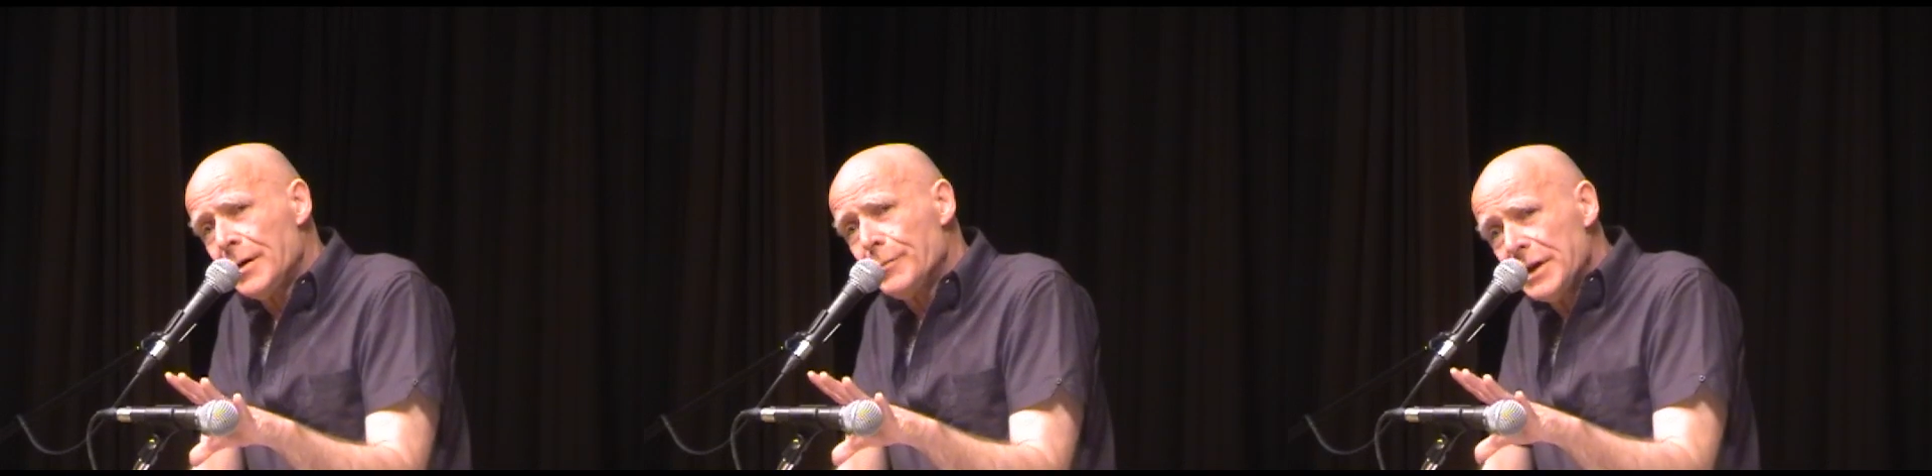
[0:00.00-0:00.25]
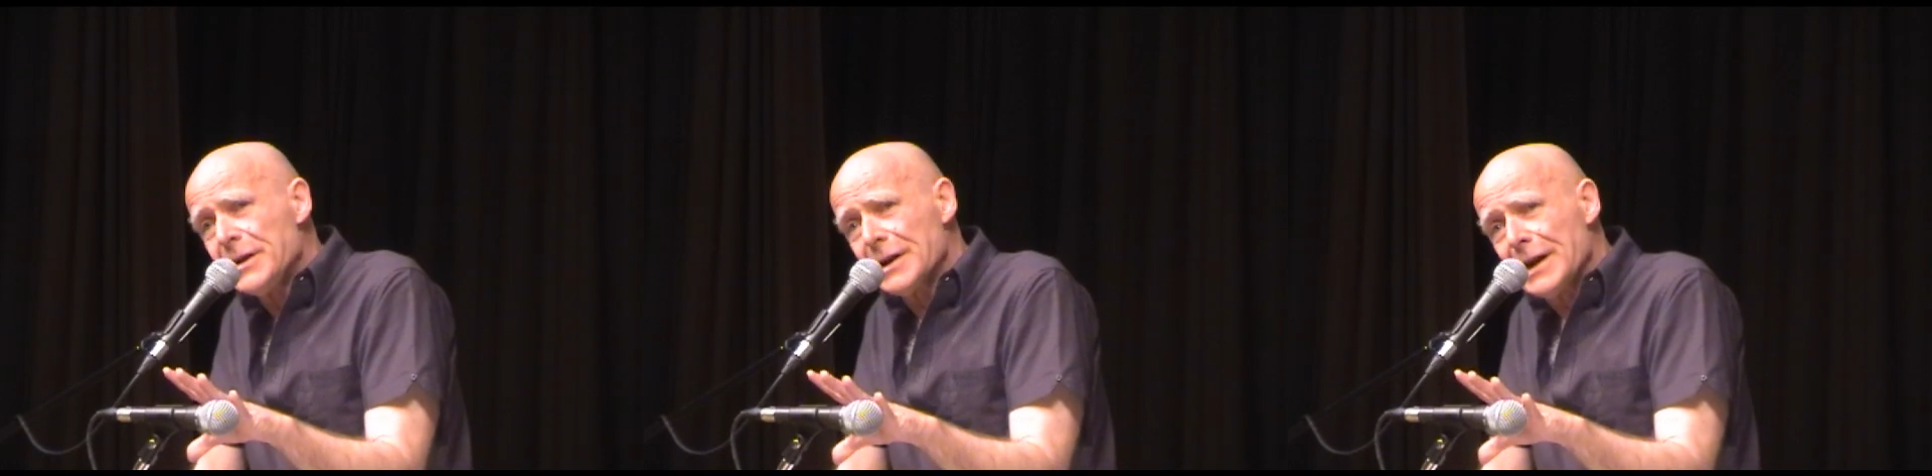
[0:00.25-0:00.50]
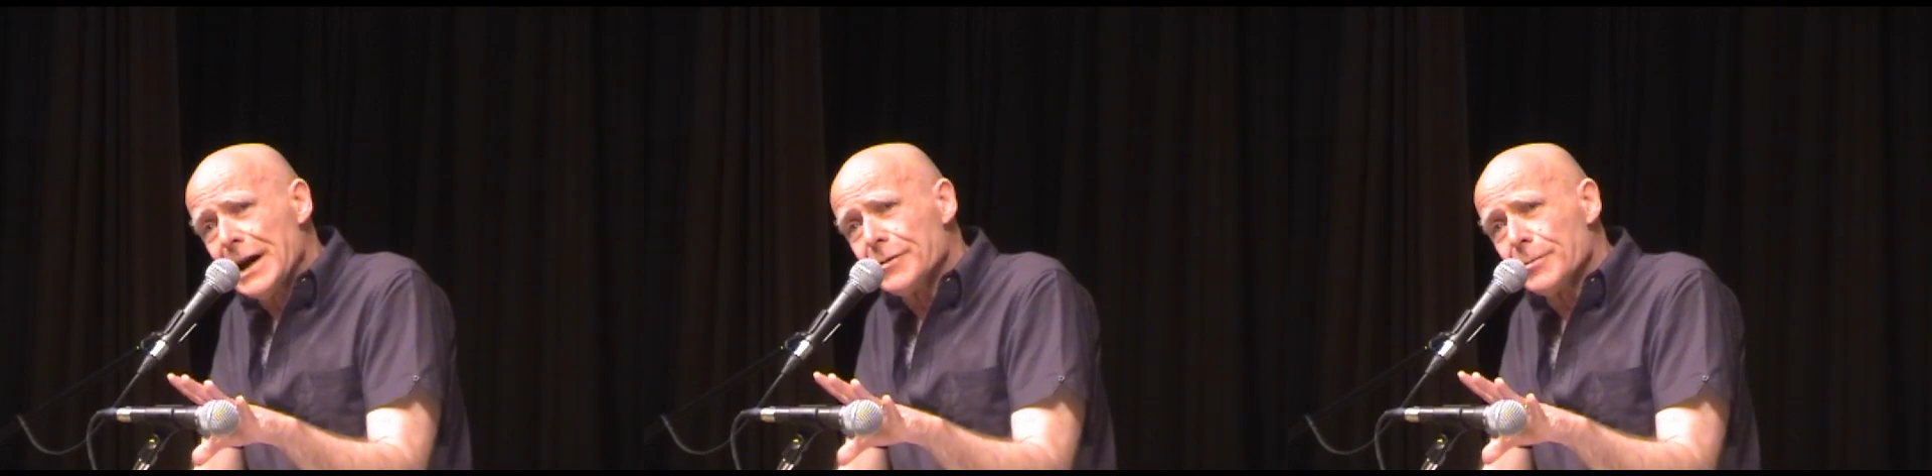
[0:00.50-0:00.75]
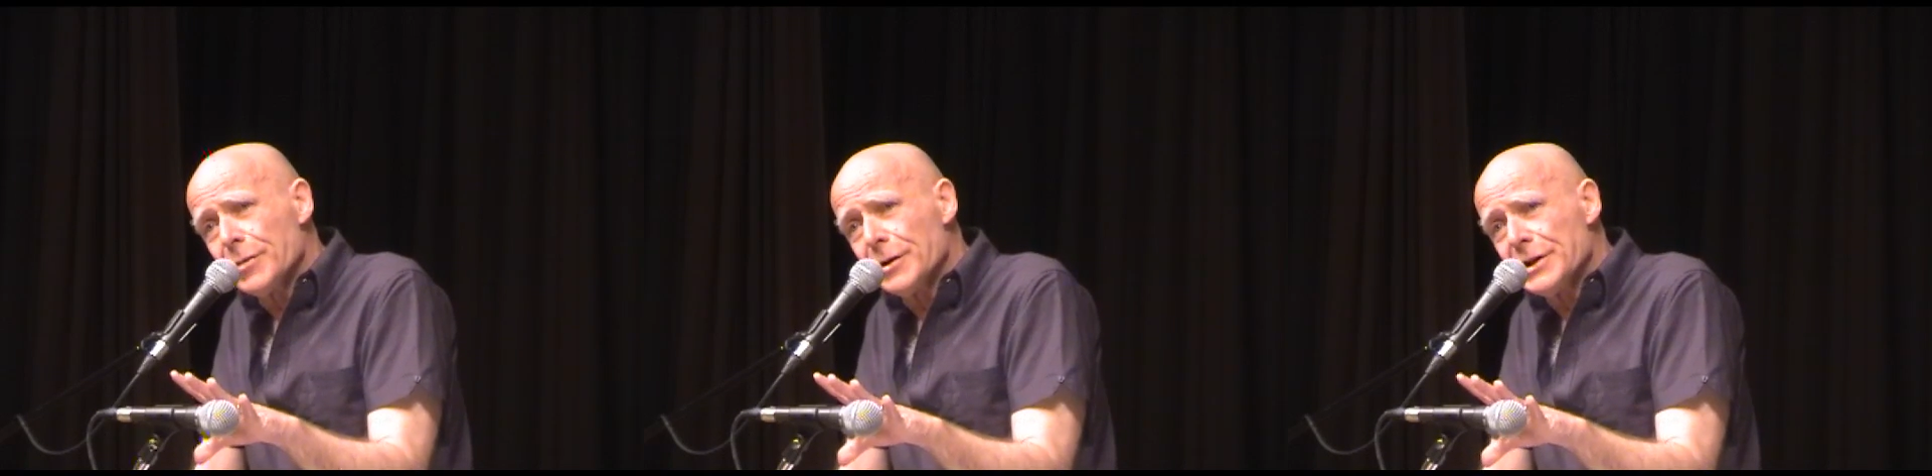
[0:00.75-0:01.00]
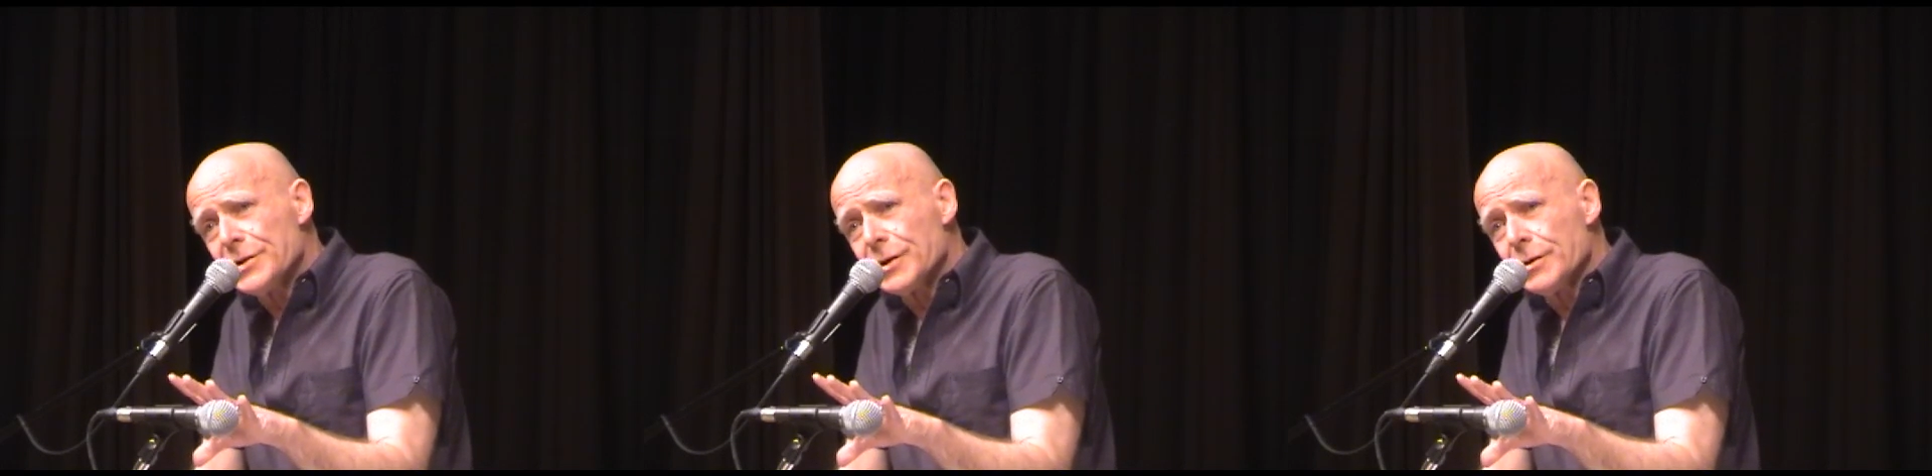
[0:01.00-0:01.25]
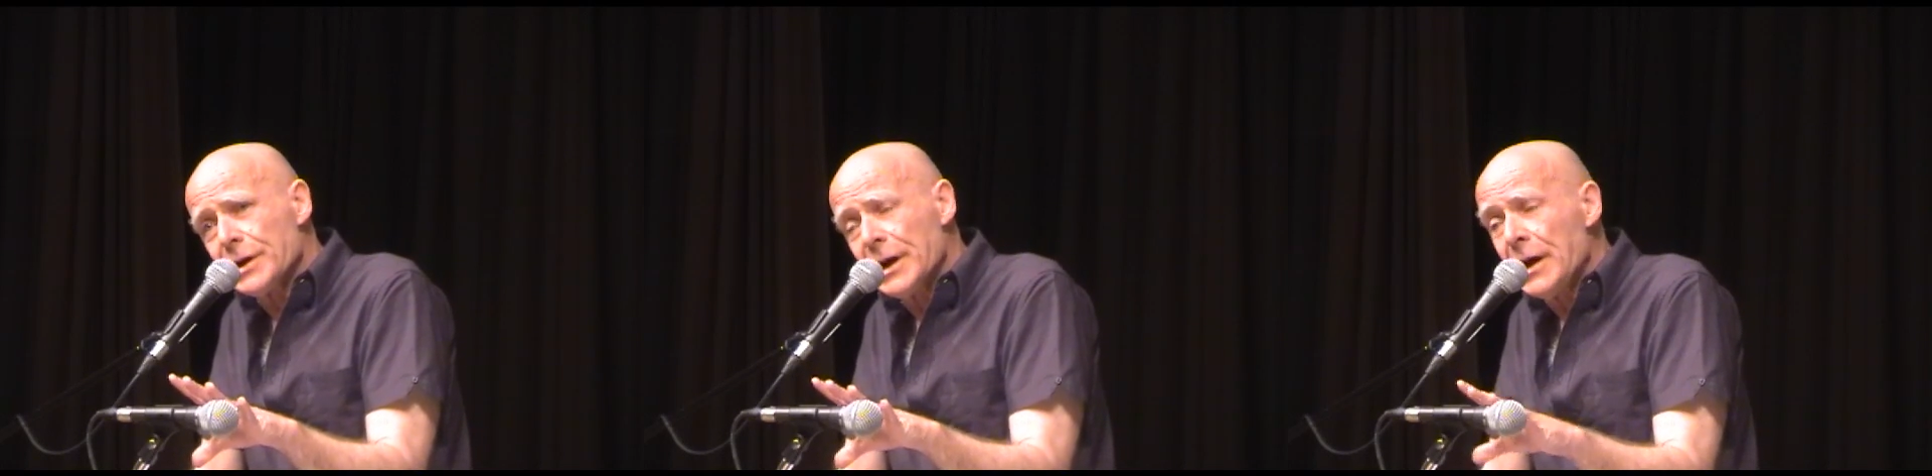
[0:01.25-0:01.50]
immediately after Bloody
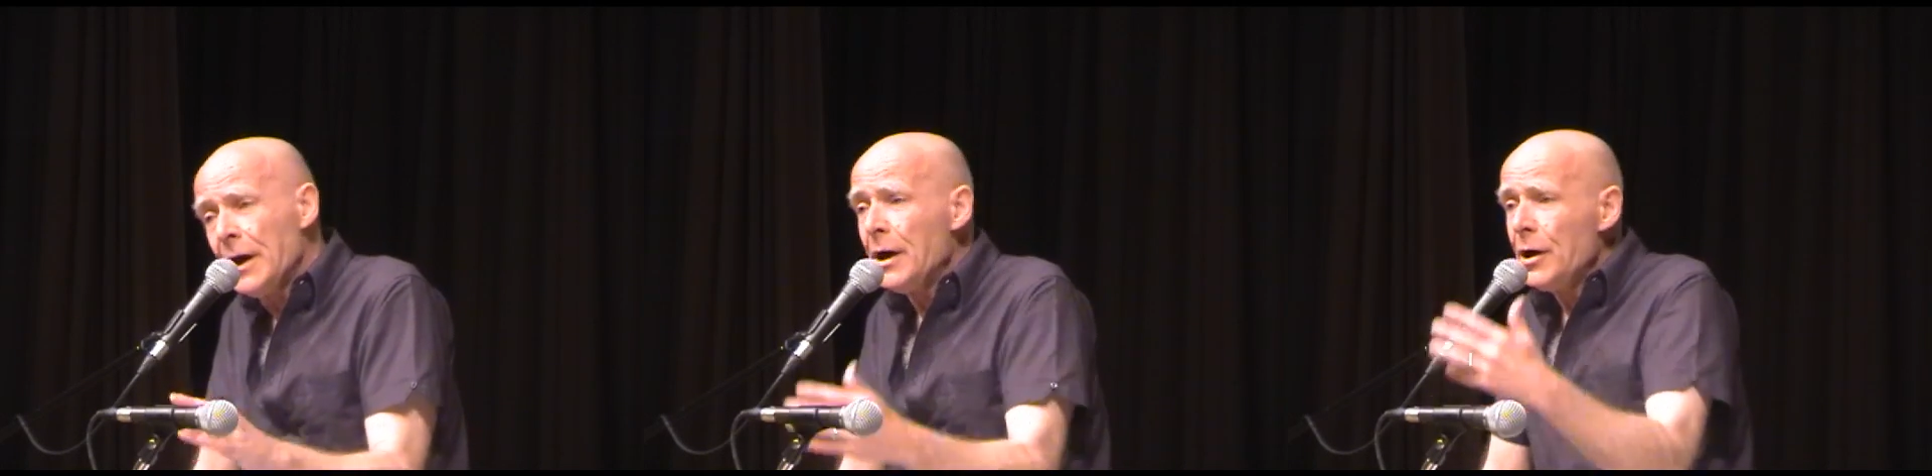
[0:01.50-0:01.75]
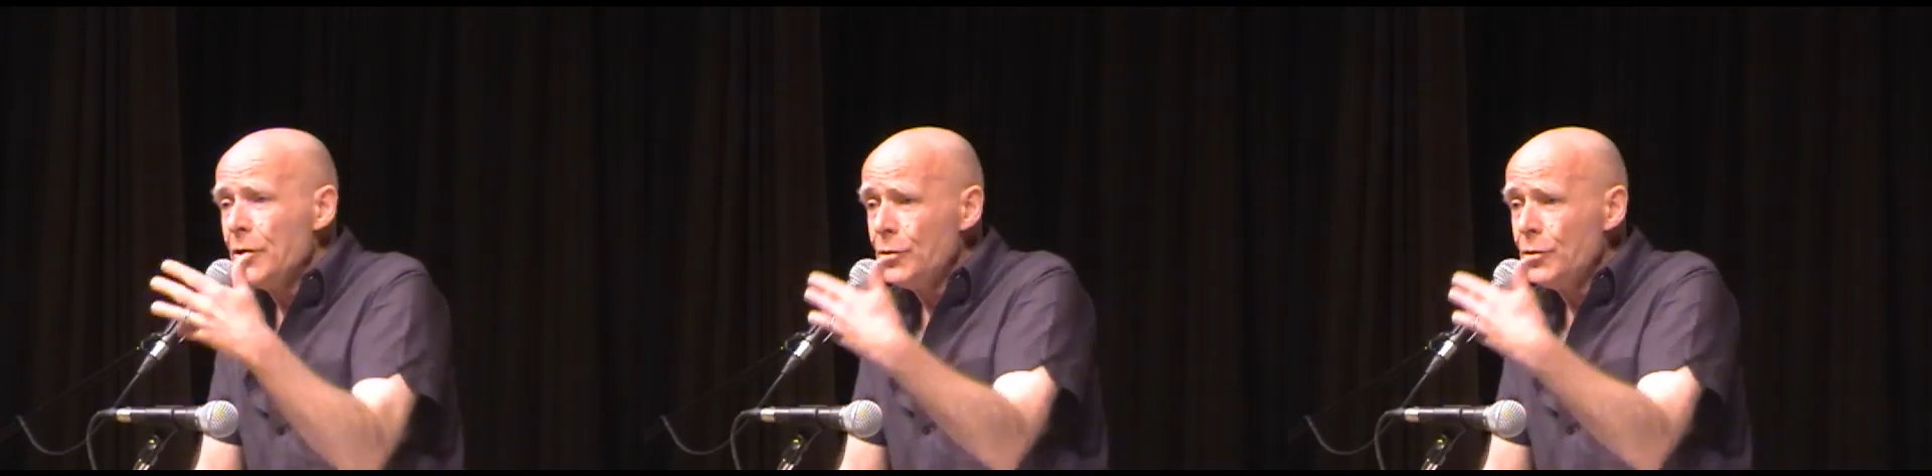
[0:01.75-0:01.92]
Sunday,